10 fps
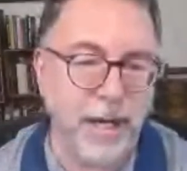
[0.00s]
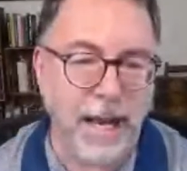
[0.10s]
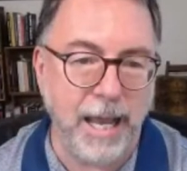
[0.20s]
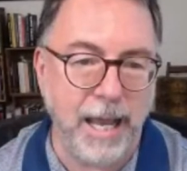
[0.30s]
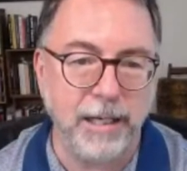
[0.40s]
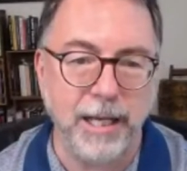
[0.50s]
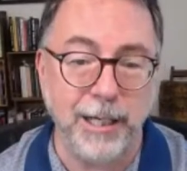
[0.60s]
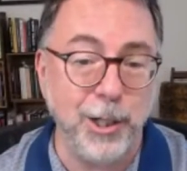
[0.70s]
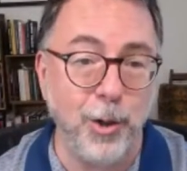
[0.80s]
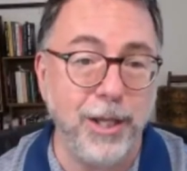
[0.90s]
I, I,
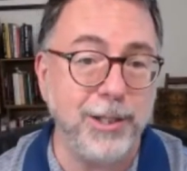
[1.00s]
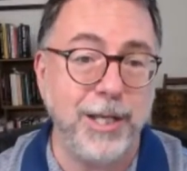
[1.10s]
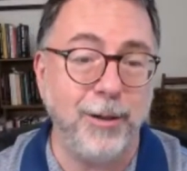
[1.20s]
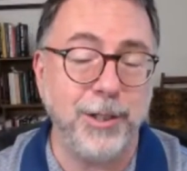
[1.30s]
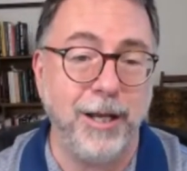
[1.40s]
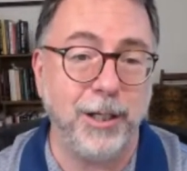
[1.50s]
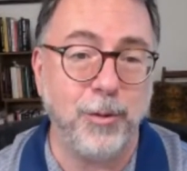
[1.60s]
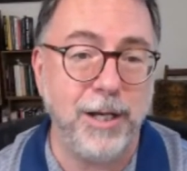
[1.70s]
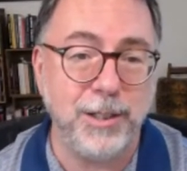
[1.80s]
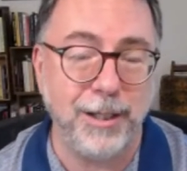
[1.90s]
I know that sounds kind of
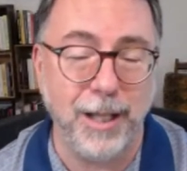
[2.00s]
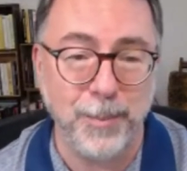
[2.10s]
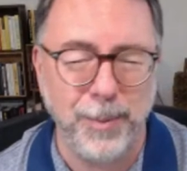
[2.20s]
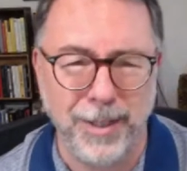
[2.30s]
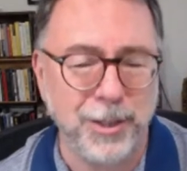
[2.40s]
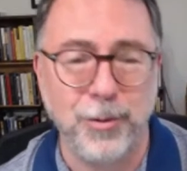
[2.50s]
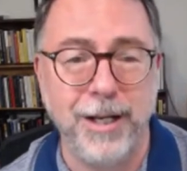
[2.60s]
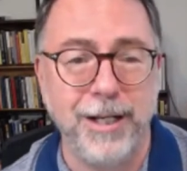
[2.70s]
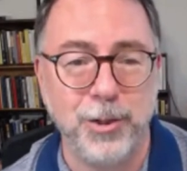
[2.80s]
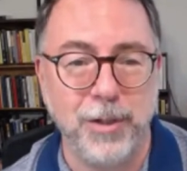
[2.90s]
crazy. A lot of people like
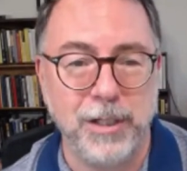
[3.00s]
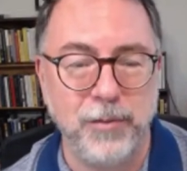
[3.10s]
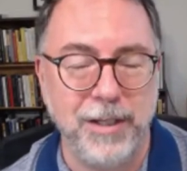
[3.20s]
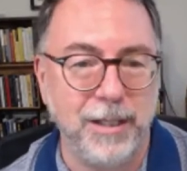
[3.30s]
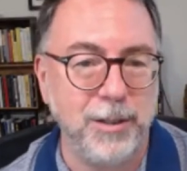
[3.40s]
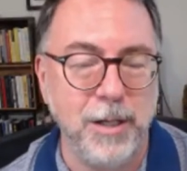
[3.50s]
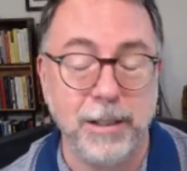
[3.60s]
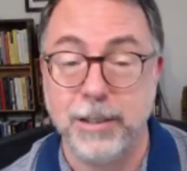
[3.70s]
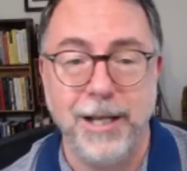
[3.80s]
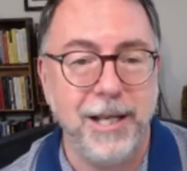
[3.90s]
trading stress-free. That's
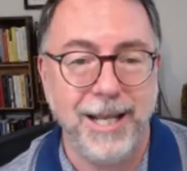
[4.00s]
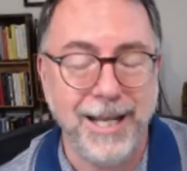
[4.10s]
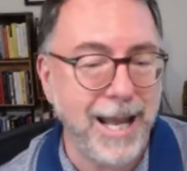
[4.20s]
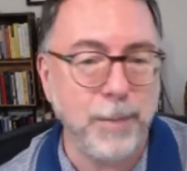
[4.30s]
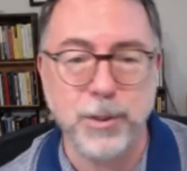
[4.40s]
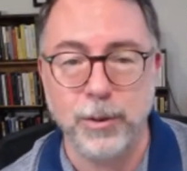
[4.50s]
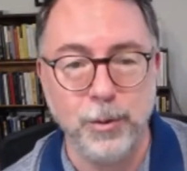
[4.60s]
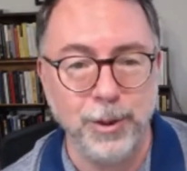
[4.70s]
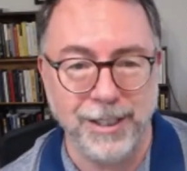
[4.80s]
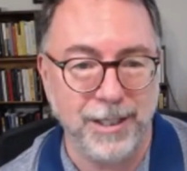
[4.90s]
nuts. It
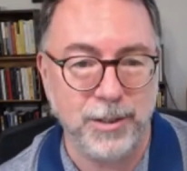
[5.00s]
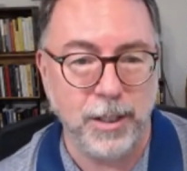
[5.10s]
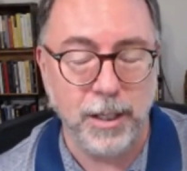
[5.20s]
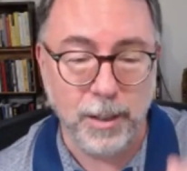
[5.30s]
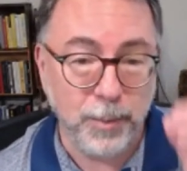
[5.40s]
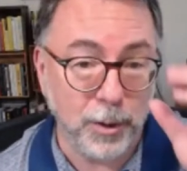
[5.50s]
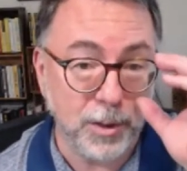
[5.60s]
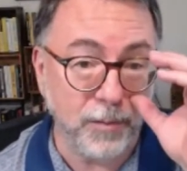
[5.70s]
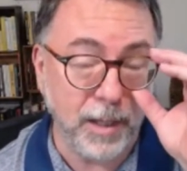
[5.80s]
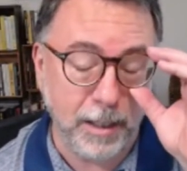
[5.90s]
absolutely is.
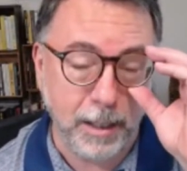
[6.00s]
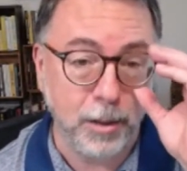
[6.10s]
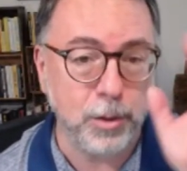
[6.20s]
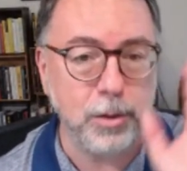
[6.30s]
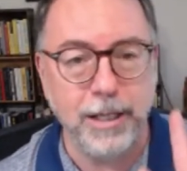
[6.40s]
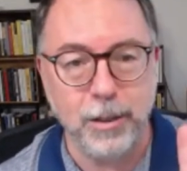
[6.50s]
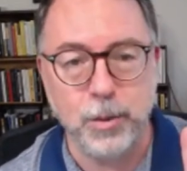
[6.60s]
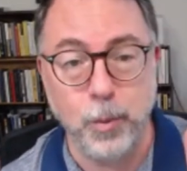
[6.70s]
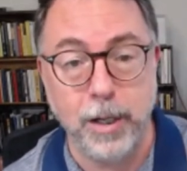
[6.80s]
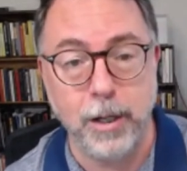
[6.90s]
Because, if, and here's,
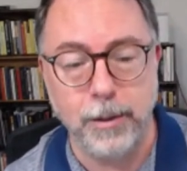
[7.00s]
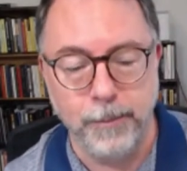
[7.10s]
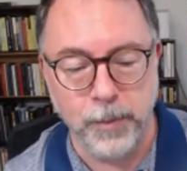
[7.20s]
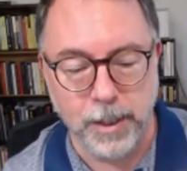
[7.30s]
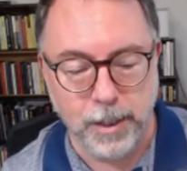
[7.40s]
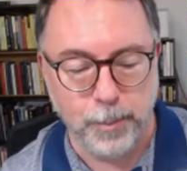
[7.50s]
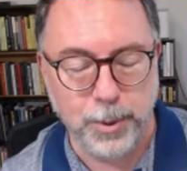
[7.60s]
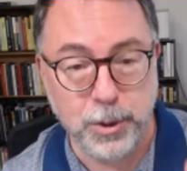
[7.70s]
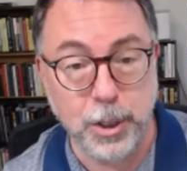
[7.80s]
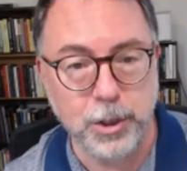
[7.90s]
here's where
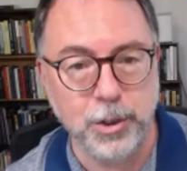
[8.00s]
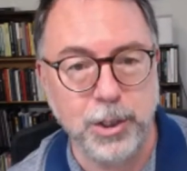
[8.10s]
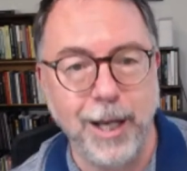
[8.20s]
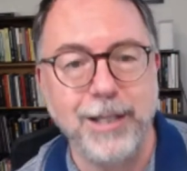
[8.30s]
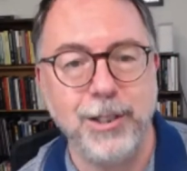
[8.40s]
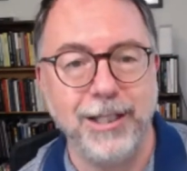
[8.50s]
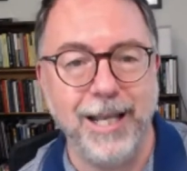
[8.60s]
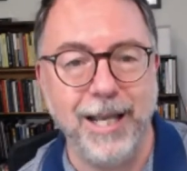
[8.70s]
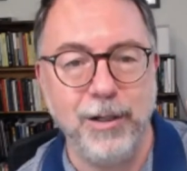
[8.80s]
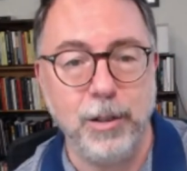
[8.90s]
position
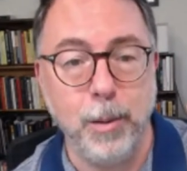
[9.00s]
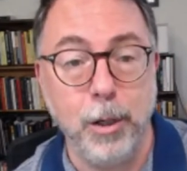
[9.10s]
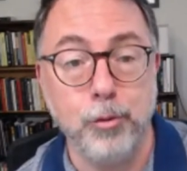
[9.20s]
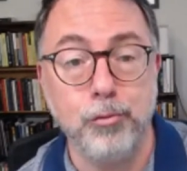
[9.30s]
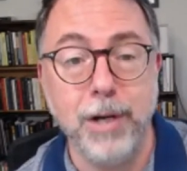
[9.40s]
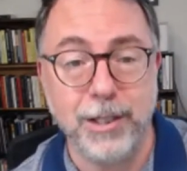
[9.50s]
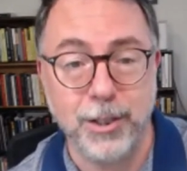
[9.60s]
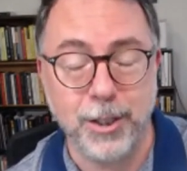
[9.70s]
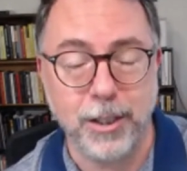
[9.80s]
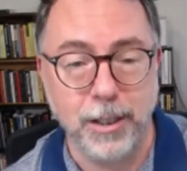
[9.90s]
sizing and
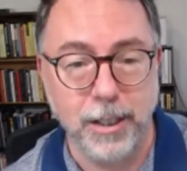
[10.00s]
risk